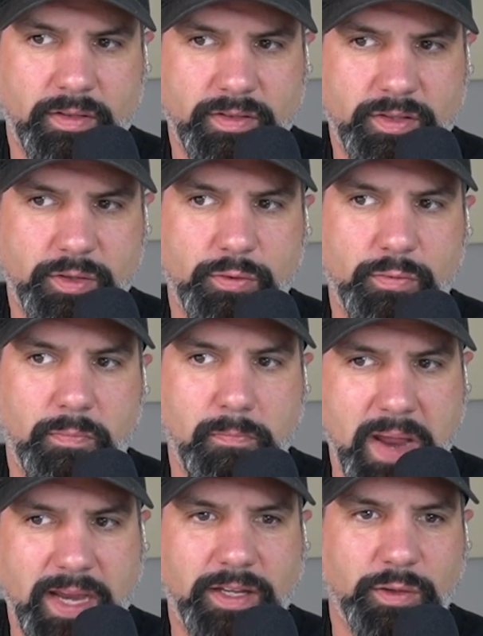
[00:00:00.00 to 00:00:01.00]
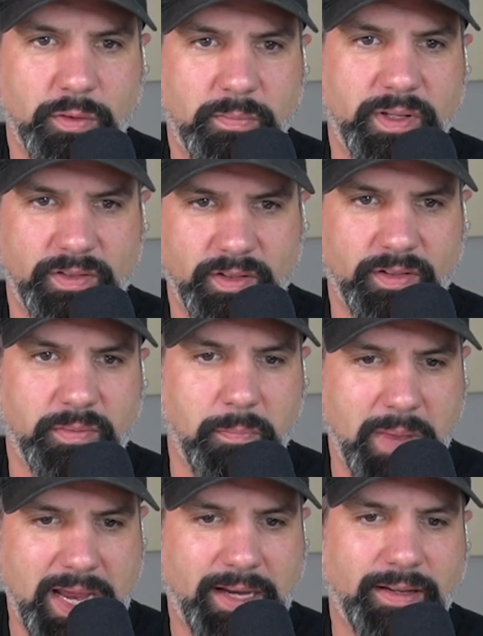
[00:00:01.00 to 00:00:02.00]
to make your business
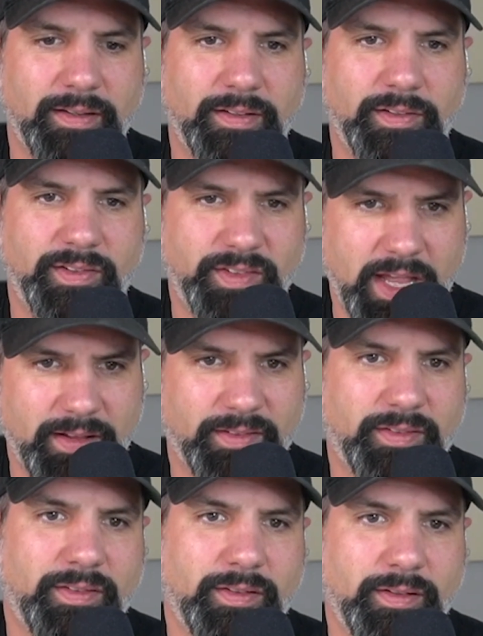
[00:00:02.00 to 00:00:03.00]
make sense.